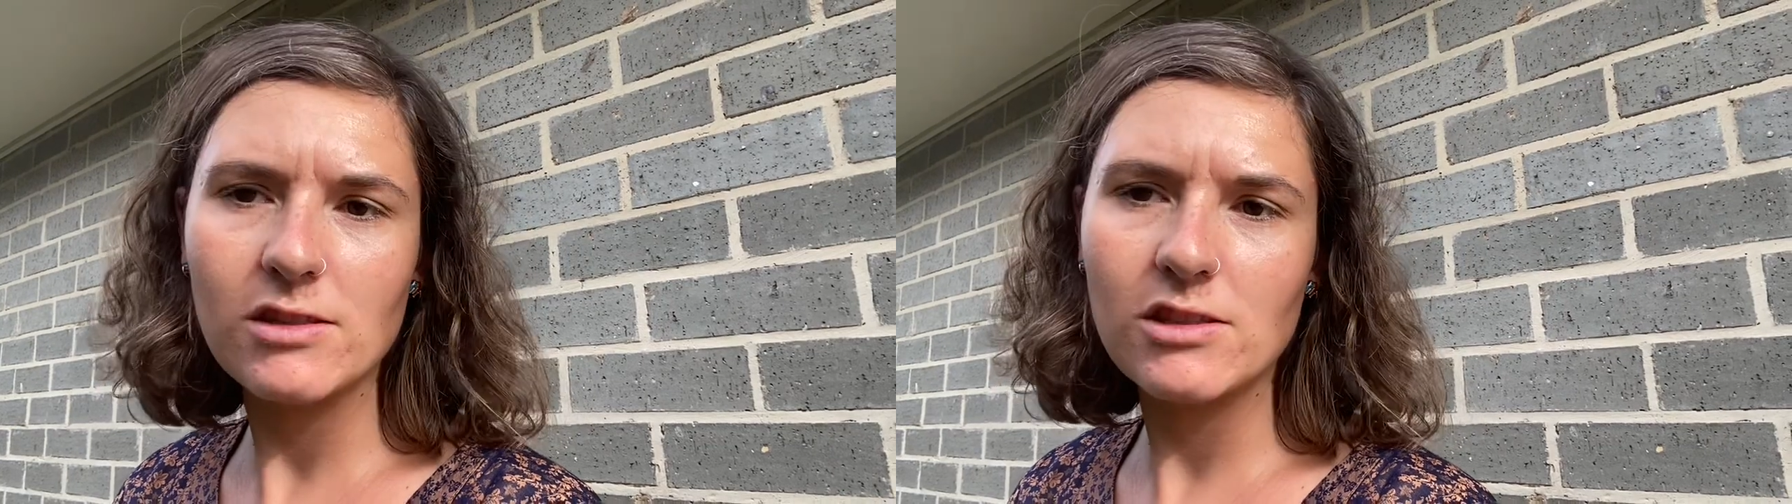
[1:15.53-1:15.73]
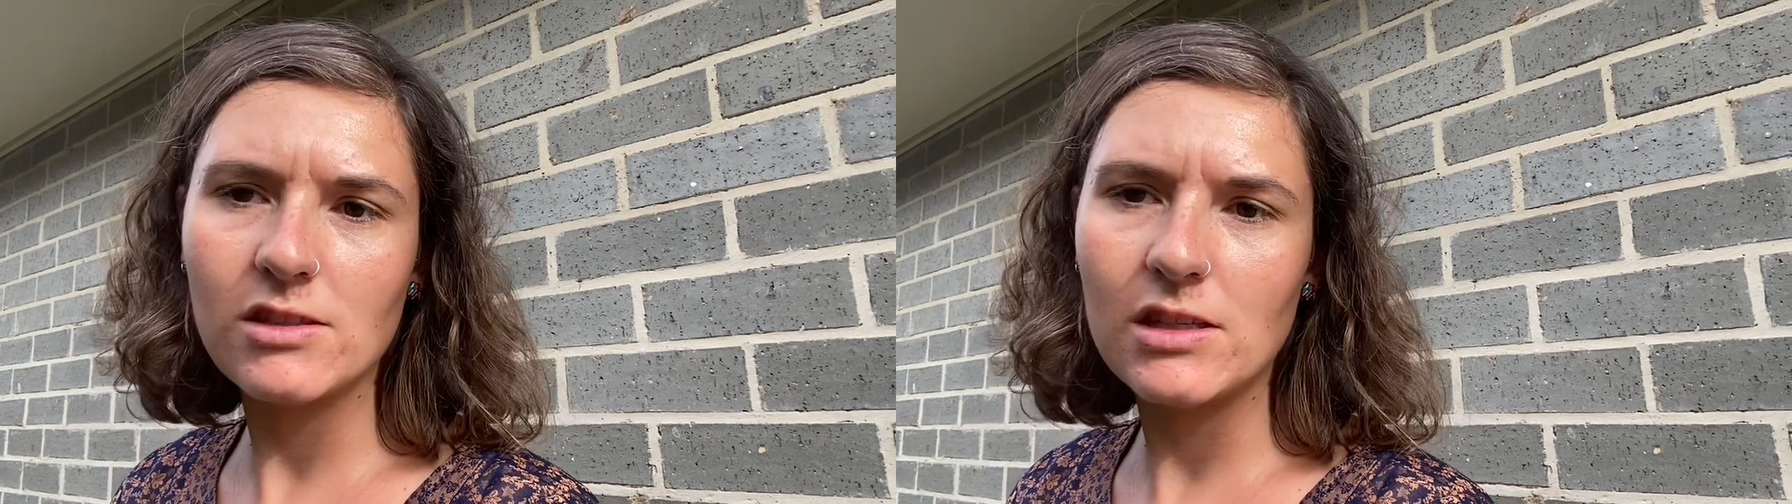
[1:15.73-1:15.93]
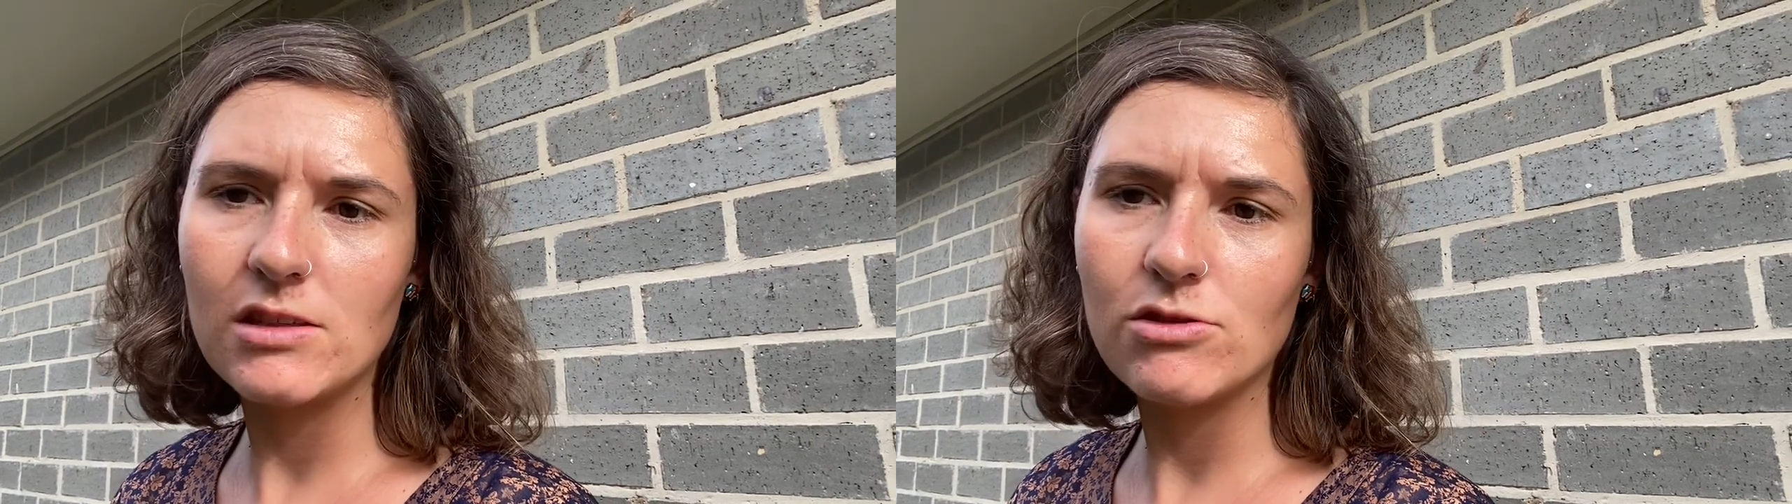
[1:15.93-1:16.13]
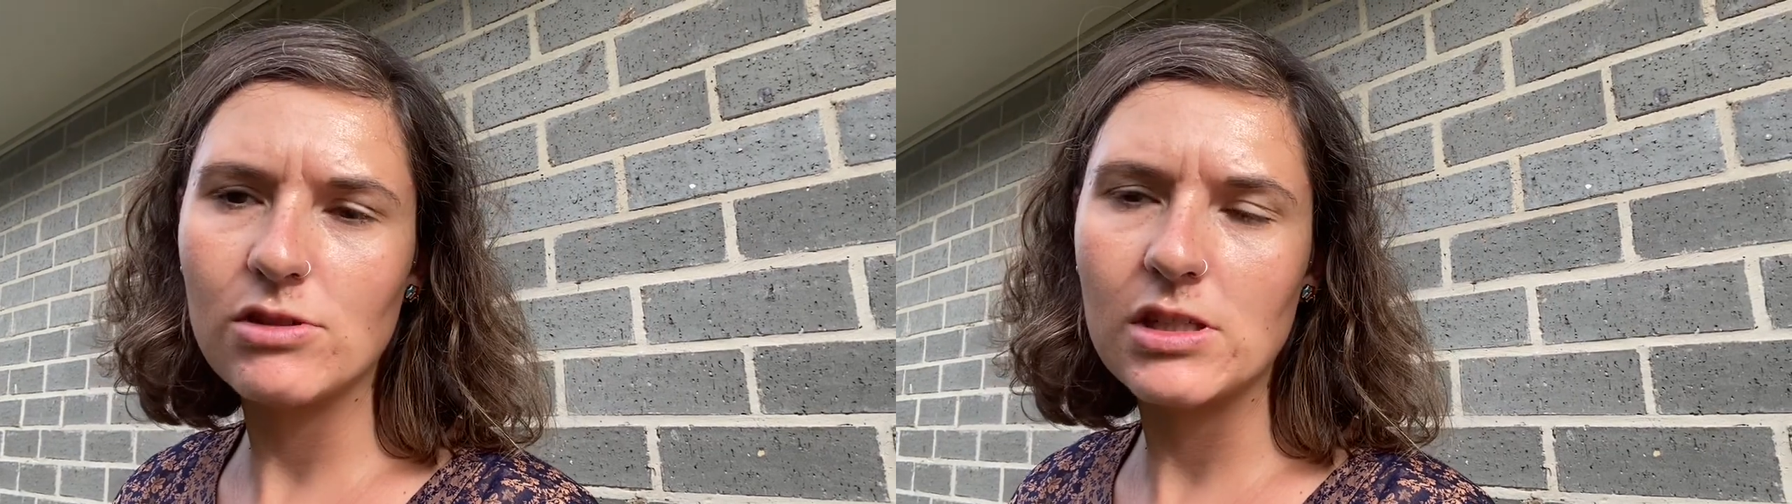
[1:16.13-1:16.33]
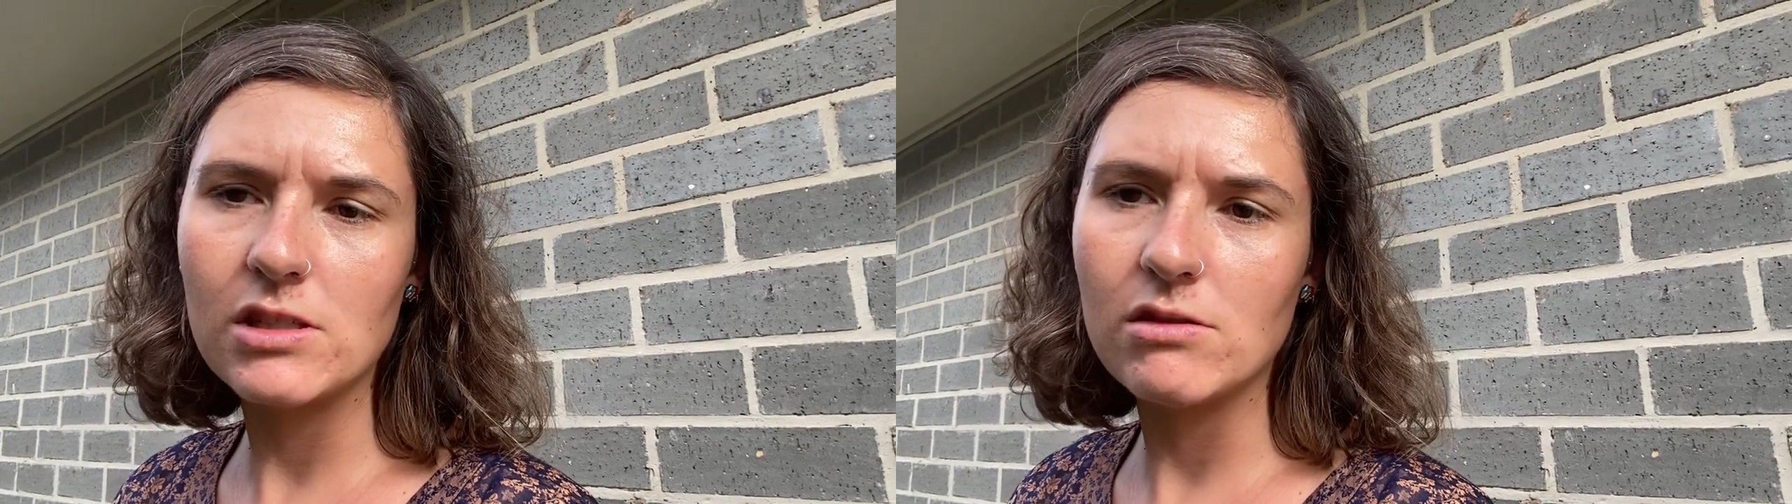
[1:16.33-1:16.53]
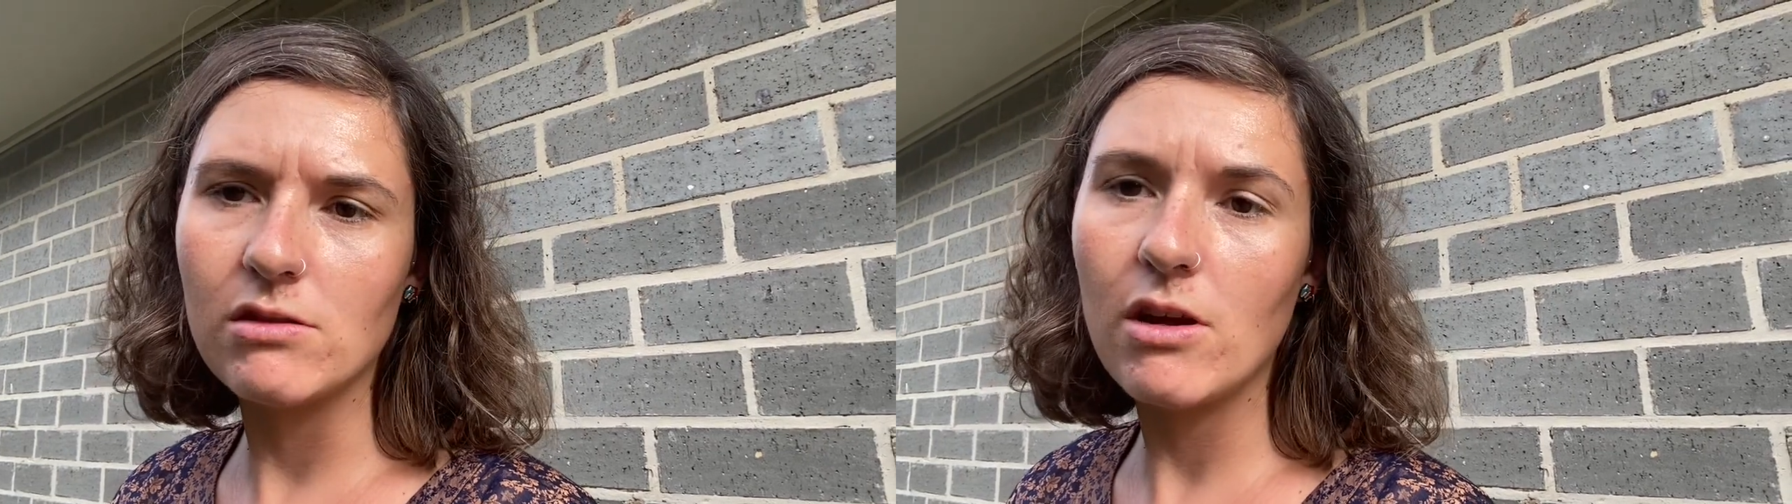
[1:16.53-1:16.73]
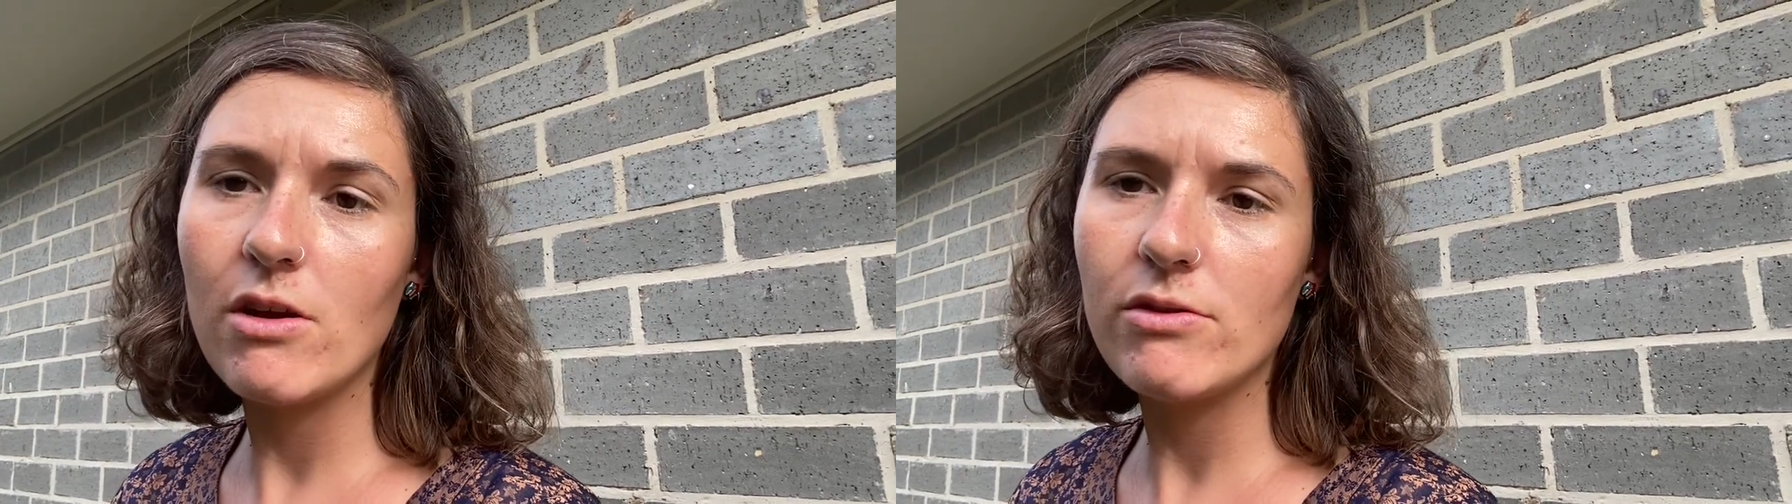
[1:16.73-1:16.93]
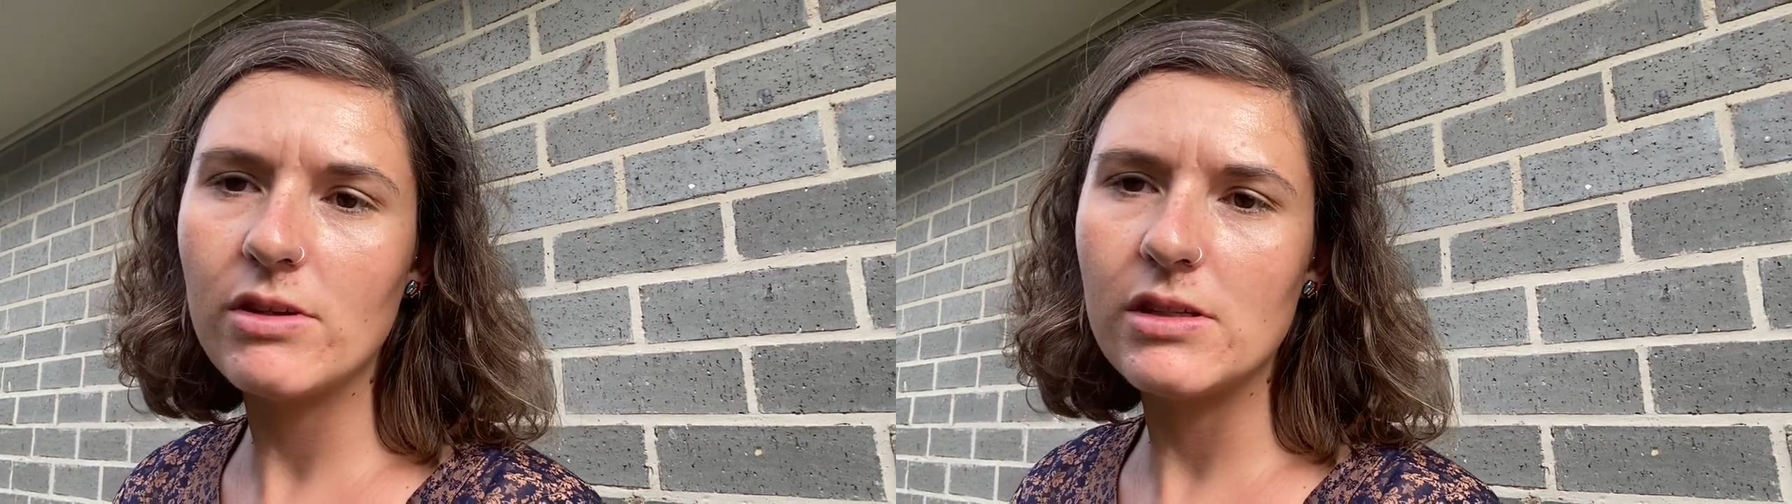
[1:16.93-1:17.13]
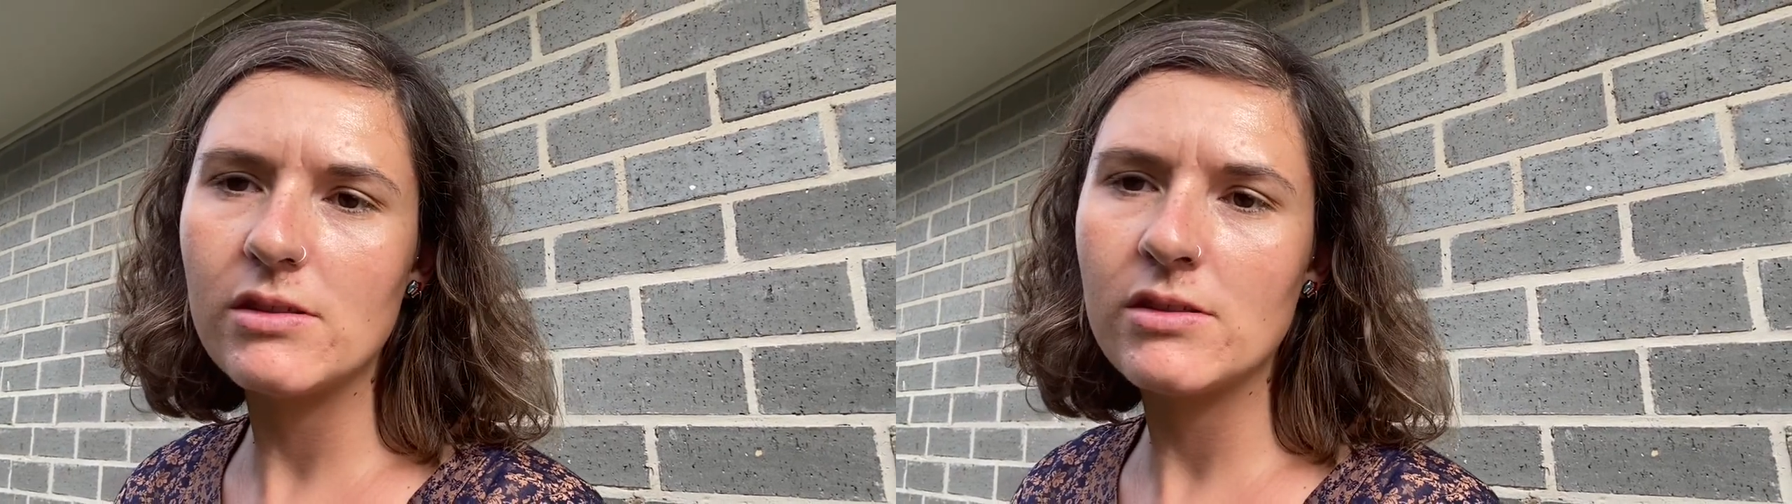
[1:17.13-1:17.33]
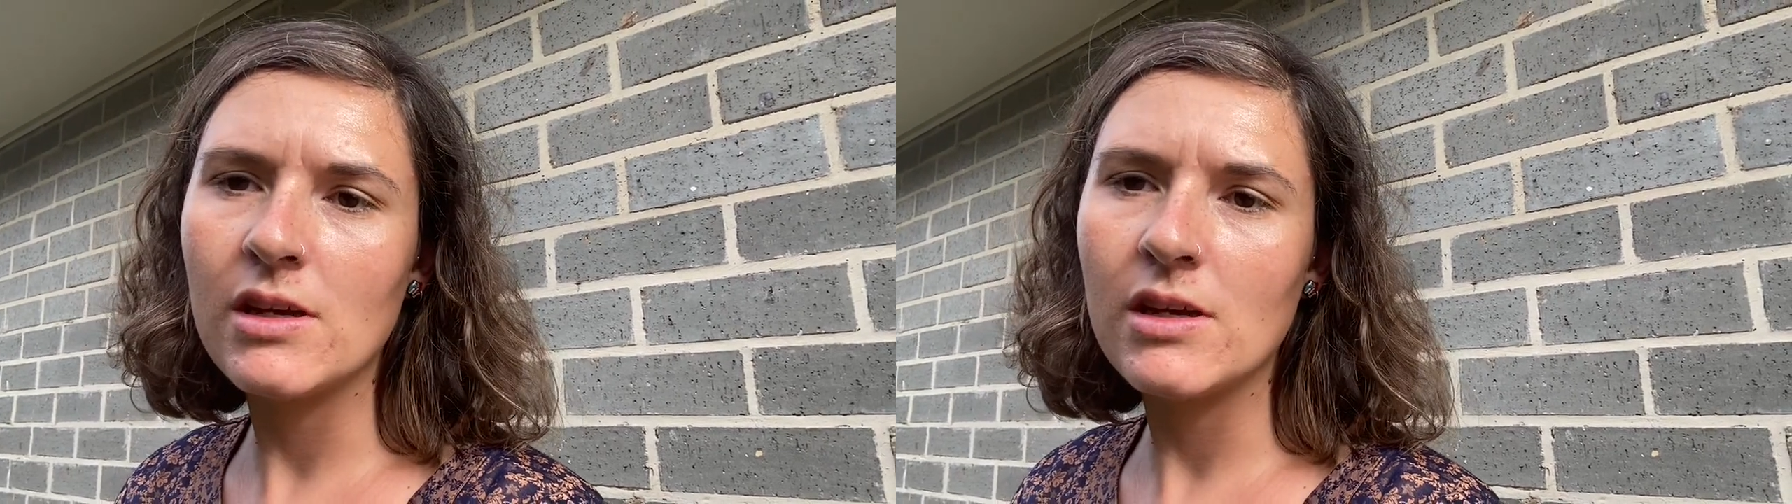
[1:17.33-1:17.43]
to the traditional owners.